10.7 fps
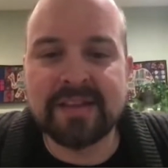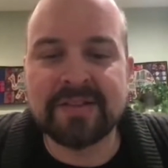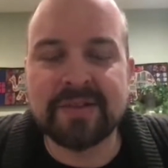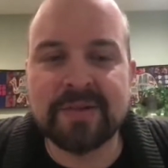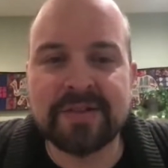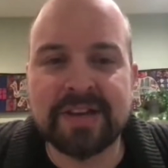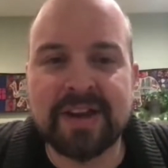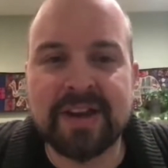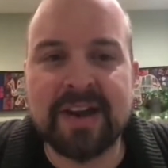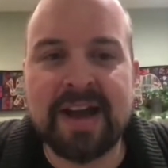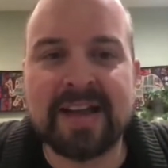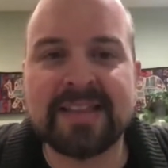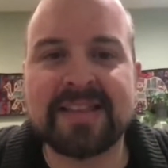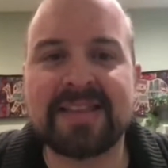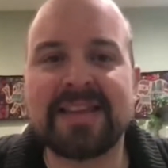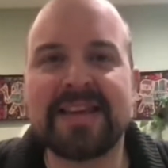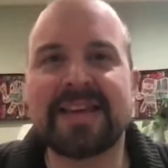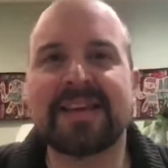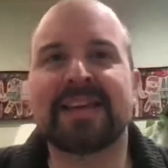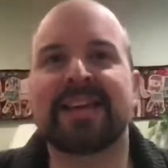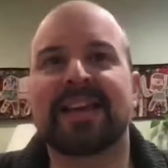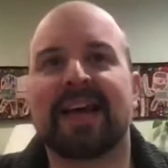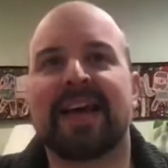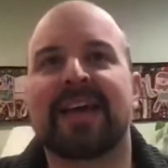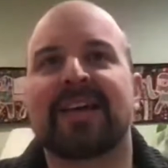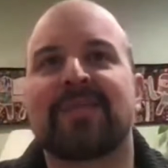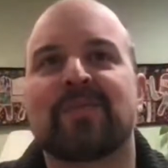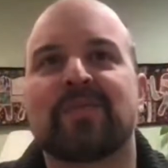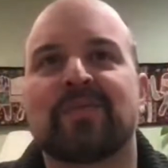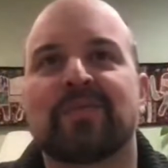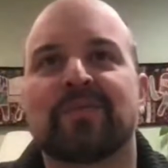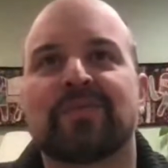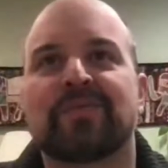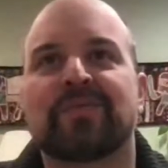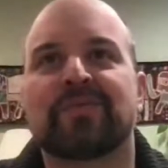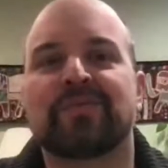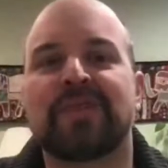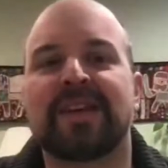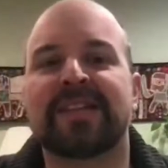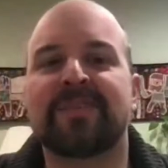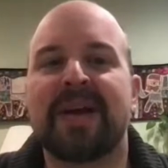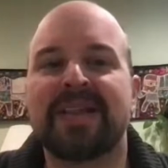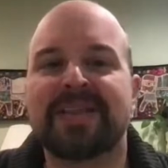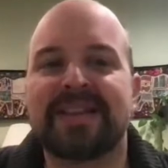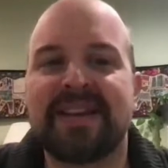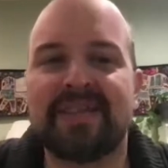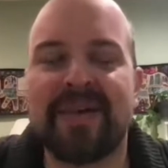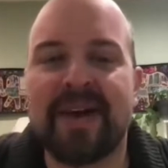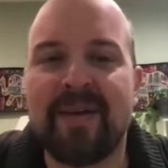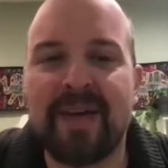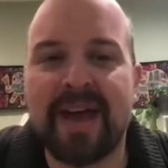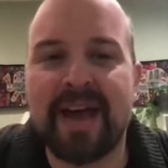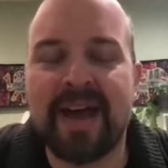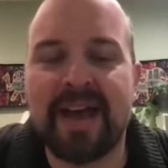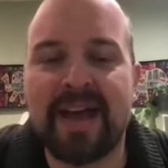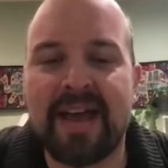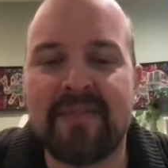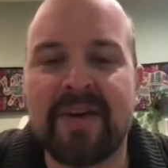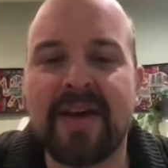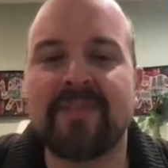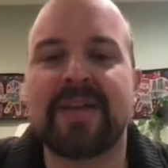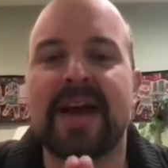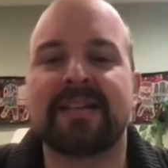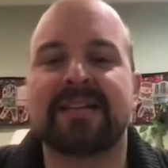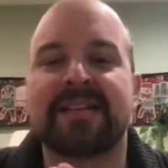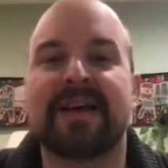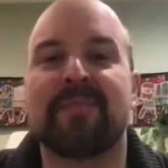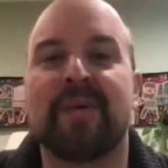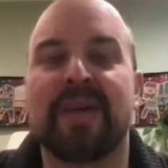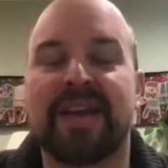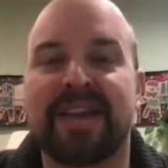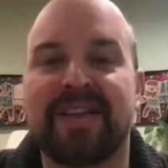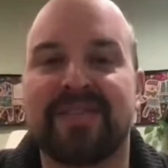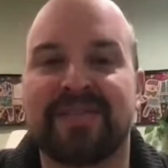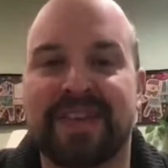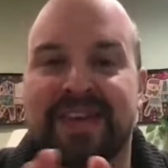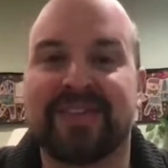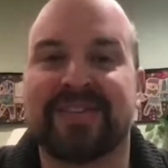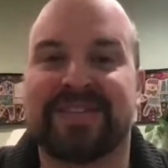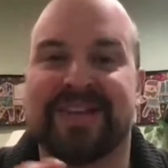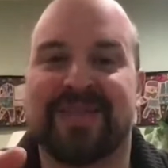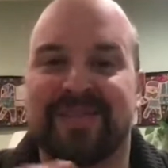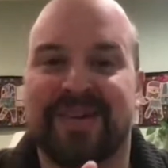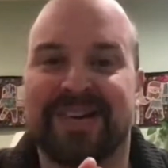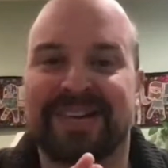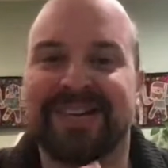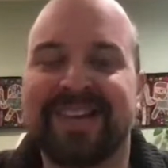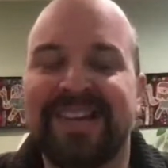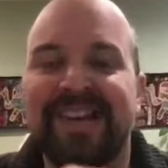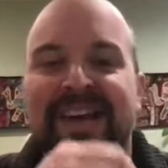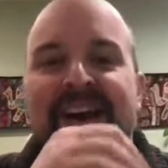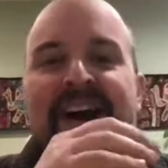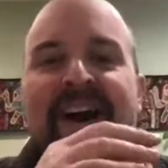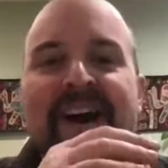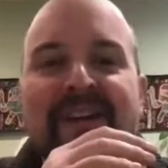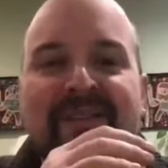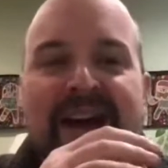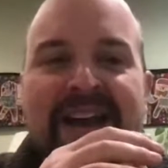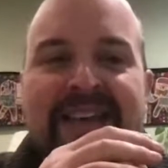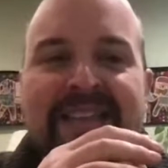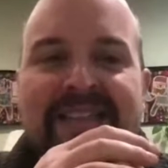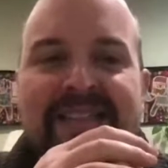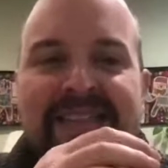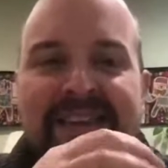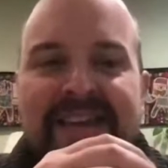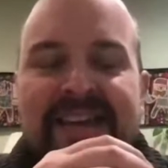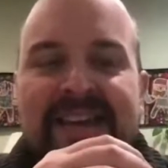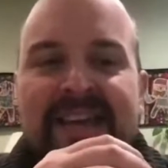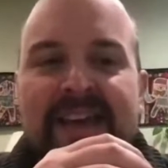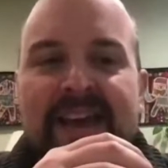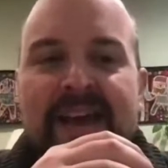Excellent question, Garrett. I think it depends on if I've gotten to that point and I've killed someone. I think